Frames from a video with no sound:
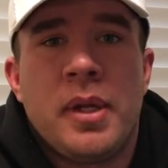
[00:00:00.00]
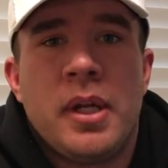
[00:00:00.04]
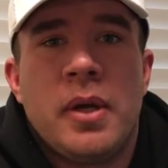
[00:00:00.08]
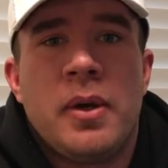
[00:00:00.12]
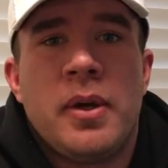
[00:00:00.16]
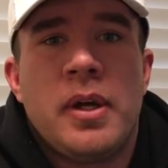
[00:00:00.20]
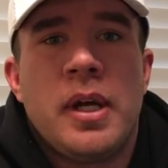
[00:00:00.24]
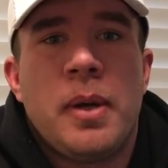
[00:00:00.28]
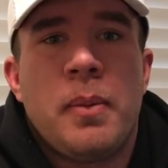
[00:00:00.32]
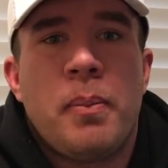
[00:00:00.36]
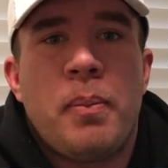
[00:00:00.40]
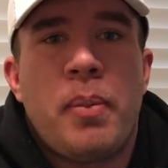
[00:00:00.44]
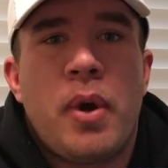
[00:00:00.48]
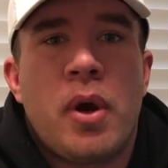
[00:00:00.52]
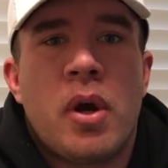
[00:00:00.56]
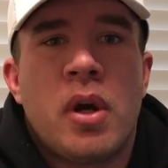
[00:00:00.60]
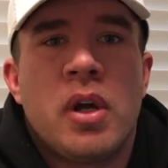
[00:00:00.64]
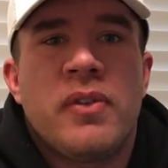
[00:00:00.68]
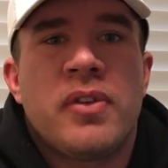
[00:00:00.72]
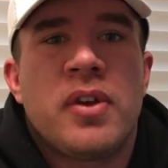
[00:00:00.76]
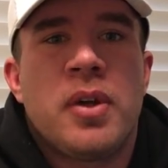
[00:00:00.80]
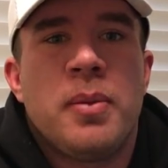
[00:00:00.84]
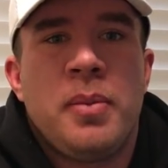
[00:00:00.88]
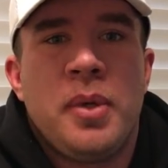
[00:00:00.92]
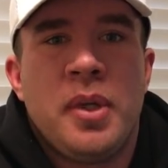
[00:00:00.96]
You know,
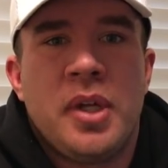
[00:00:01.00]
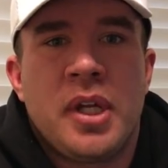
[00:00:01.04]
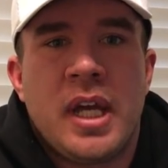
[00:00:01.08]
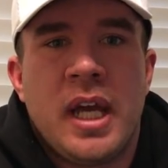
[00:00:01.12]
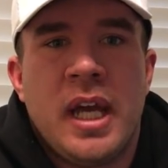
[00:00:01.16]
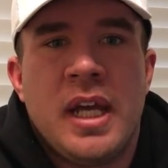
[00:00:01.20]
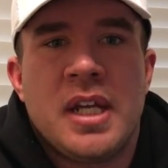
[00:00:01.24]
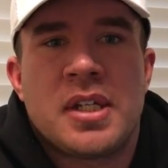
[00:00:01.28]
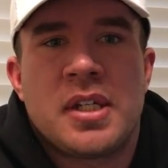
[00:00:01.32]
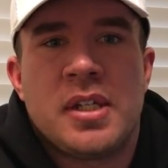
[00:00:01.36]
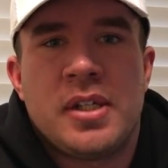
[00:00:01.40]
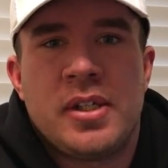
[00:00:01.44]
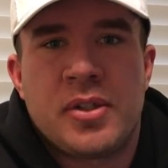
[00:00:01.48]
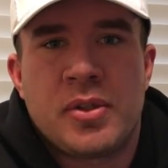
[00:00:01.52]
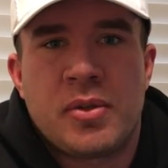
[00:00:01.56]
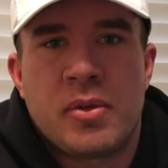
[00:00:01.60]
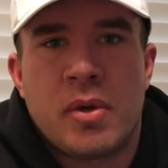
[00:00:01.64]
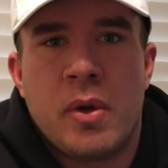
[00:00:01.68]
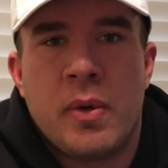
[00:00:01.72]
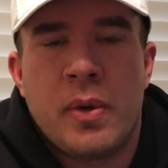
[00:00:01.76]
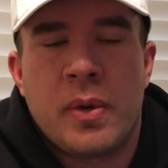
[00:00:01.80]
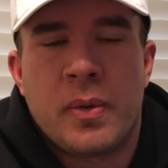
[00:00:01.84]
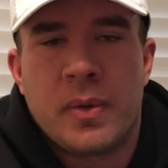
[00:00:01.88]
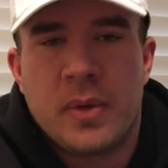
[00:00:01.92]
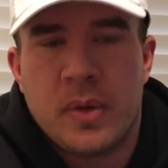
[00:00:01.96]
part of communication is
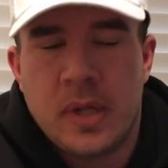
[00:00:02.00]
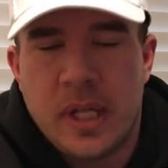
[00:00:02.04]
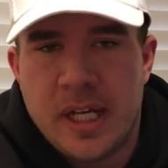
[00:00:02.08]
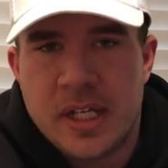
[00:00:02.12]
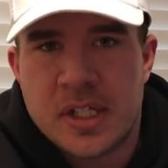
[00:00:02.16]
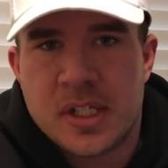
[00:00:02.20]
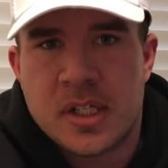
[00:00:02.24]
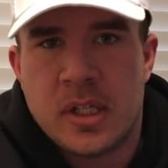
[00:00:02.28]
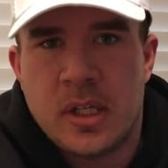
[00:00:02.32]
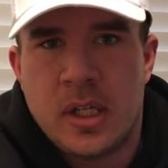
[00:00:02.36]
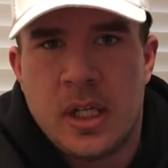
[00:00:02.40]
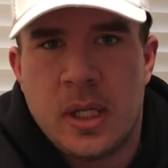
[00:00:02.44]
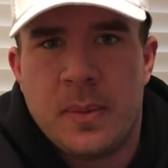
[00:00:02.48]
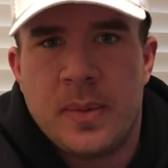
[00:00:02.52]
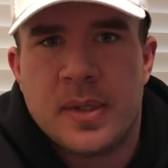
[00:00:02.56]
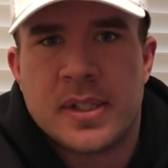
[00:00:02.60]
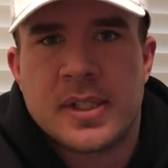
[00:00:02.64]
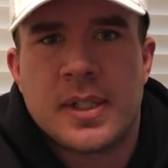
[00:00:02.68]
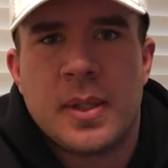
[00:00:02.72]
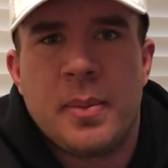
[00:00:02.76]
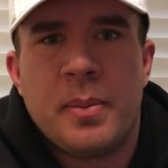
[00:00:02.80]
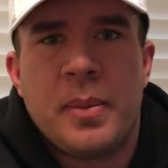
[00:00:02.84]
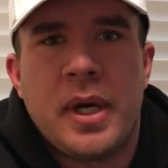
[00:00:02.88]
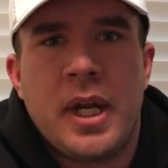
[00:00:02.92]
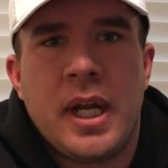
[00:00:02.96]
growing relationally with
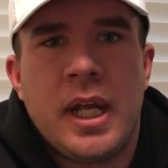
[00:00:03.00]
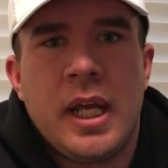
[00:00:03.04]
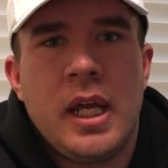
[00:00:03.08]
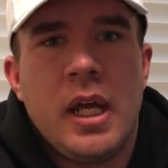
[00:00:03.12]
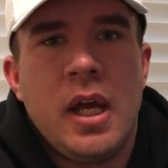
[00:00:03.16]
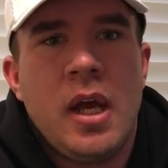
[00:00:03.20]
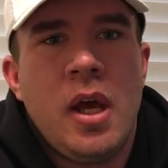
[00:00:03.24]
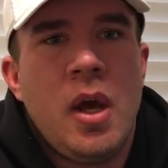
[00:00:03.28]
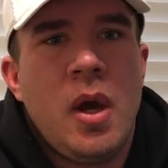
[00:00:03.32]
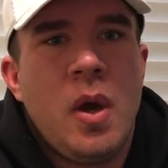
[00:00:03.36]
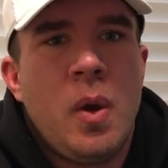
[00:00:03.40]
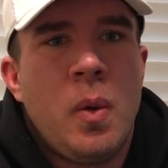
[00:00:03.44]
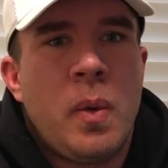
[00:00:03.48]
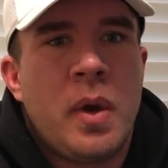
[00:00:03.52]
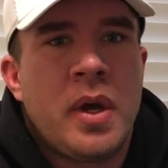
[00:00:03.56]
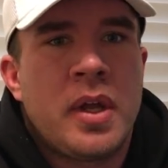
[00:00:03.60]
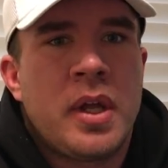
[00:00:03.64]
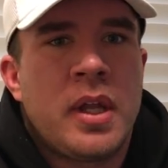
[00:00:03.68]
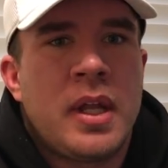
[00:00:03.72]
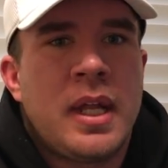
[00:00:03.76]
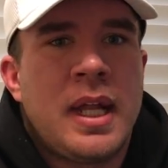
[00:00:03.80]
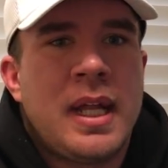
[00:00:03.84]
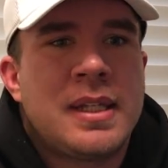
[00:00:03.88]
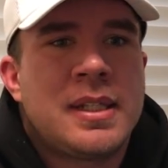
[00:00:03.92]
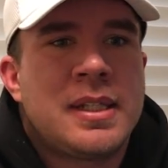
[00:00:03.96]
somebody,
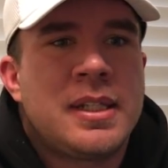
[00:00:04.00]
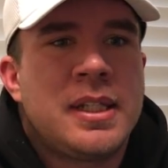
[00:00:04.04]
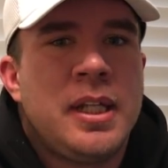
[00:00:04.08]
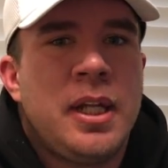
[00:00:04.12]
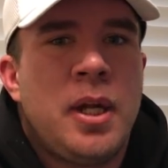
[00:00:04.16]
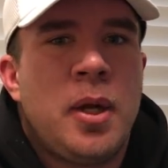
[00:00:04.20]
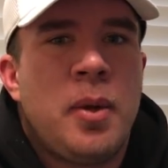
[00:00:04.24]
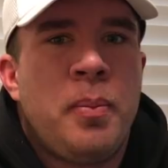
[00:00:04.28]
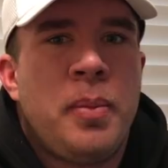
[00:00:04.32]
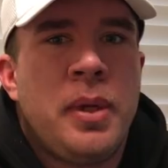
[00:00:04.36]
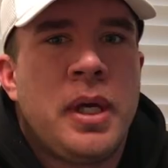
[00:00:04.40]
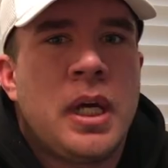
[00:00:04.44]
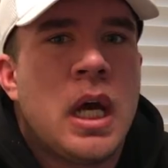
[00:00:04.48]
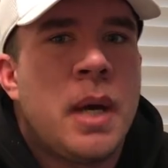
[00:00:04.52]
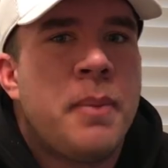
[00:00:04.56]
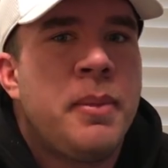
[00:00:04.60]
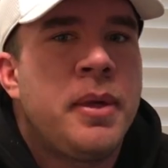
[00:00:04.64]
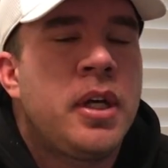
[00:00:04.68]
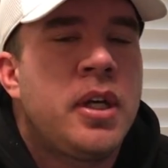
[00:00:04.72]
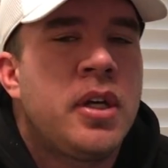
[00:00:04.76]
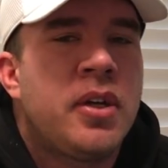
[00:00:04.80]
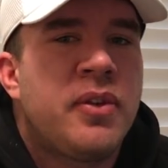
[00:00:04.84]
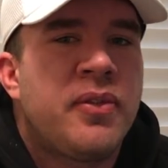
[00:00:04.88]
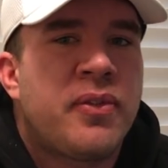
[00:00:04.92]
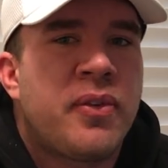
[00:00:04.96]
whether that's, you know,
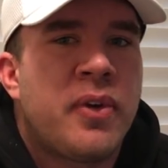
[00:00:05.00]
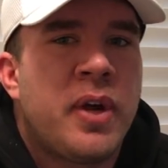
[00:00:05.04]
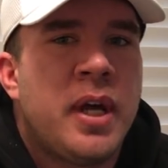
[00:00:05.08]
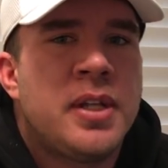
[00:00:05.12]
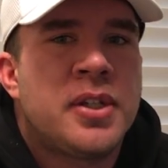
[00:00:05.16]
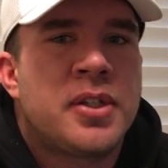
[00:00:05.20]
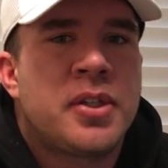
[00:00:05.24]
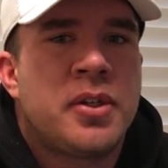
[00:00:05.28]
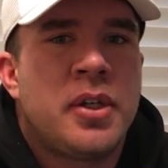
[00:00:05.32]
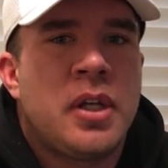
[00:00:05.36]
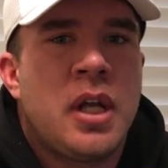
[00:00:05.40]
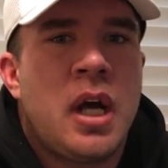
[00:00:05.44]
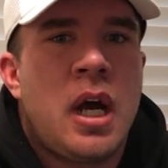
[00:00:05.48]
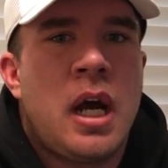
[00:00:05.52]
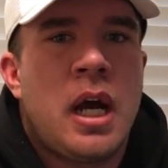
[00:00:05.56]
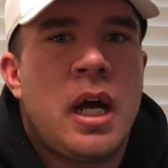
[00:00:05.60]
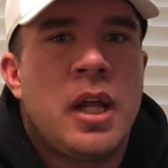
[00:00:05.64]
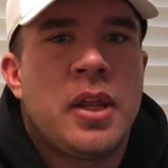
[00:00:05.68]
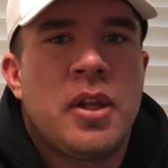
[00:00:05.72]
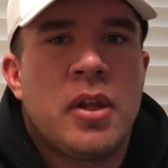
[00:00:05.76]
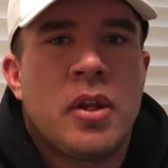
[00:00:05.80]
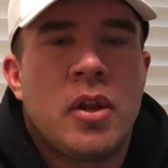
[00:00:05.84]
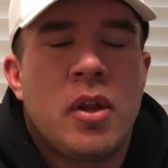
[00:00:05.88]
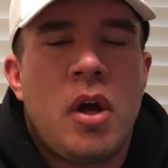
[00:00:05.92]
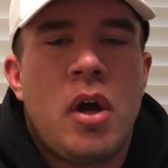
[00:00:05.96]
becoming good friends or
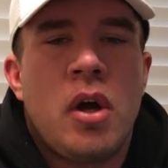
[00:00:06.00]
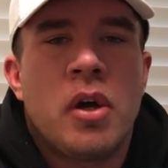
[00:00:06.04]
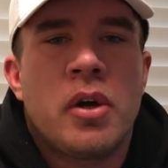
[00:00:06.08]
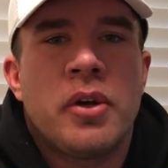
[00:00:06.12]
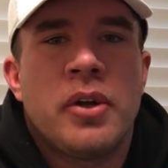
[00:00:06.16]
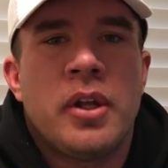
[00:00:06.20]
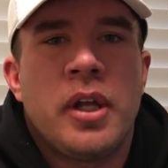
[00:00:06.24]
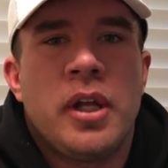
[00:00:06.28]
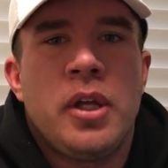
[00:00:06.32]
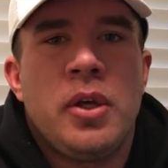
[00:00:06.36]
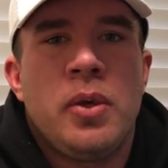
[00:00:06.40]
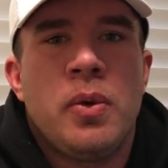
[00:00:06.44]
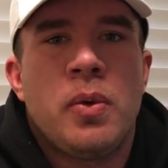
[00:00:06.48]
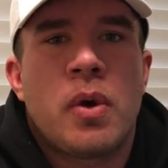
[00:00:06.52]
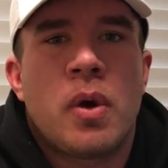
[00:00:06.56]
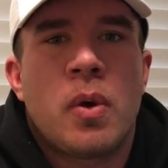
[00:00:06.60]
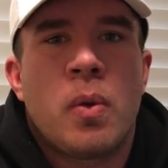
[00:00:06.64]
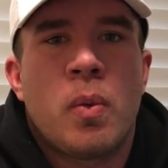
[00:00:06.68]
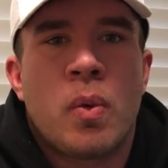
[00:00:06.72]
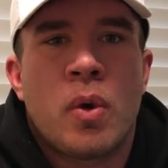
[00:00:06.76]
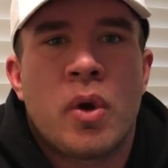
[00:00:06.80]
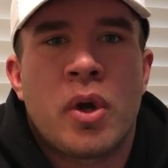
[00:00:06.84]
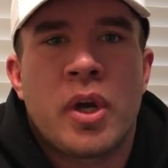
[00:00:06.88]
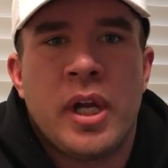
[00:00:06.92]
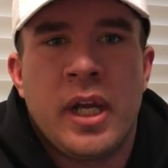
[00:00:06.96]
not. The longer that you are
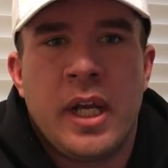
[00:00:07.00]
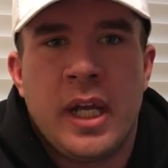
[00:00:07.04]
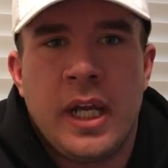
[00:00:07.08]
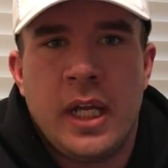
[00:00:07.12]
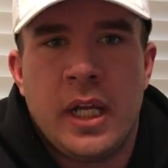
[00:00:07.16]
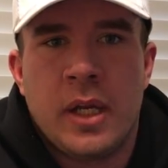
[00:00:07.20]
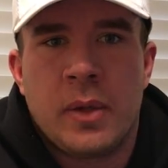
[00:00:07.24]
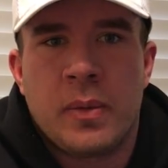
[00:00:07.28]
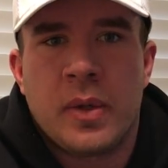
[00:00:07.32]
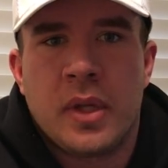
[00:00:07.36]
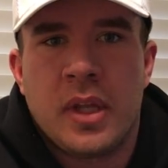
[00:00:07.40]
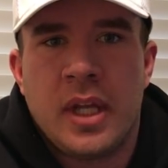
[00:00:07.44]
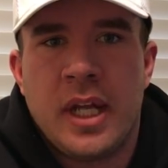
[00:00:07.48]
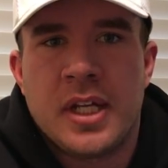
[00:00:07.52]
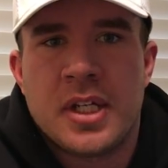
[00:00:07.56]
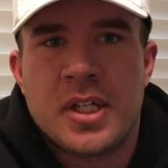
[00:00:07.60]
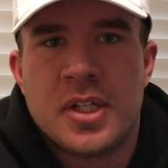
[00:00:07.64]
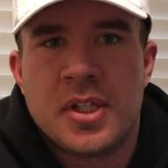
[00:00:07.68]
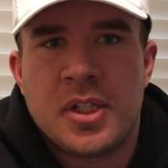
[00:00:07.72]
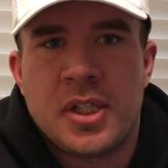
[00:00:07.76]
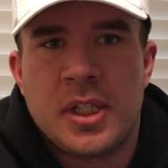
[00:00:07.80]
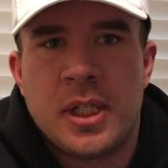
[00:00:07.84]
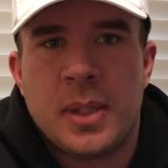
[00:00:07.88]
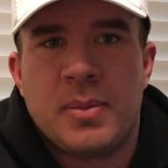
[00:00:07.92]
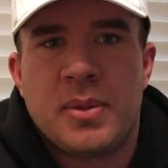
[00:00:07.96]
working in a
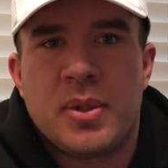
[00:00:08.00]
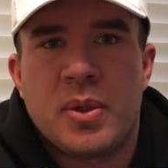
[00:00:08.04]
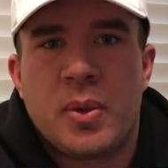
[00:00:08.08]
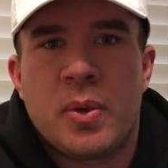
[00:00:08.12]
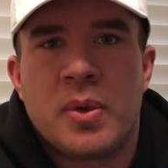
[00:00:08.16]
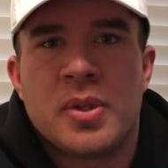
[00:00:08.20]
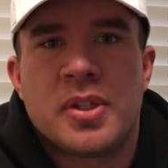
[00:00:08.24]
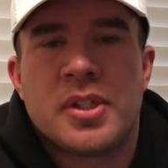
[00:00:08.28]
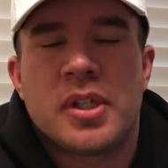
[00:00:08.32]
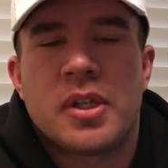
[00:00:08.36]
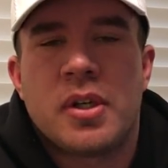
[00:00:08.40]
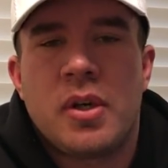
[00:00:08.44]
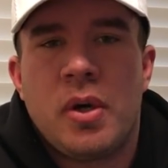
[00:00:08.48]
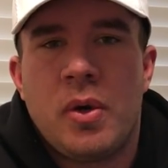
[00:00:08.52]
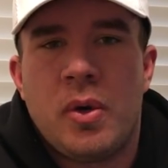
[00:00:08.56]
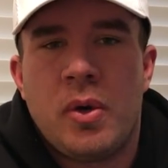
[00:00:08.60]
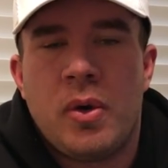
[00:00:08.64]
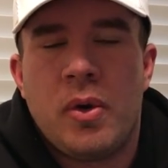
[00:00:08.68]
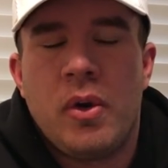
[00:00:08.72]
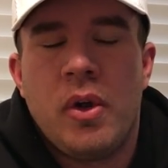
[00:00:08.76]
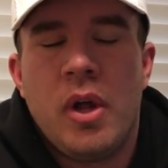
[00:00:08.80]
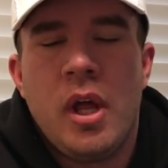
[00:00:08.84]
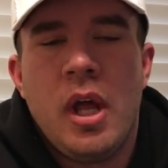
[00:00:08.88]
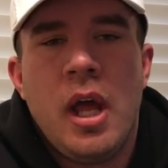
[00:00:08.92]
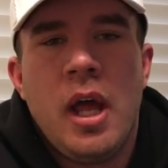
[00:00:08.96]
relationship towards a
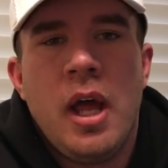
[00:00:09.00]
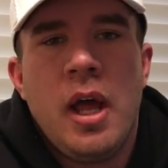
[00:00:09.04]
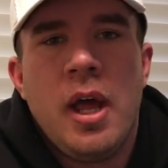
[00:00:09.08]
goal,